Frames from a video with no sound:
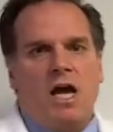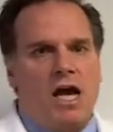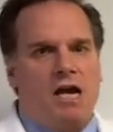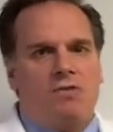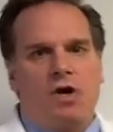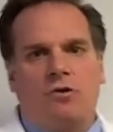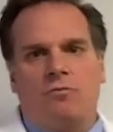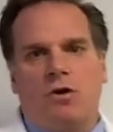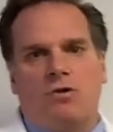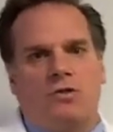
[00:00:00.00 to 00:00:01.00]
I have other
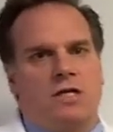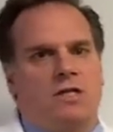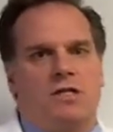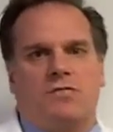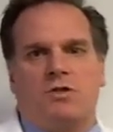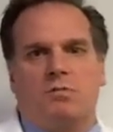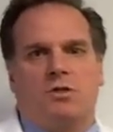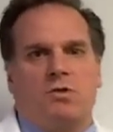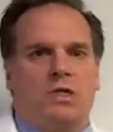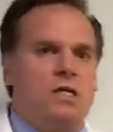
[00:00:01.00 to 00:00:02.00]
posts on a difference
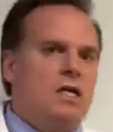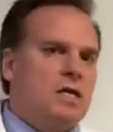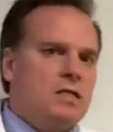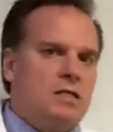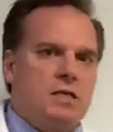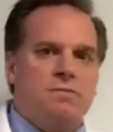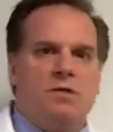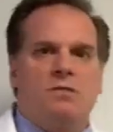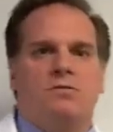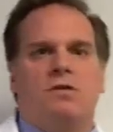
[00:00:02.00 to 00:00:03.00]
between
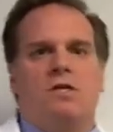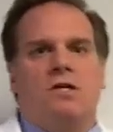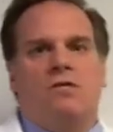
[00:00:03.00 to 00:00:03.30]
symptoms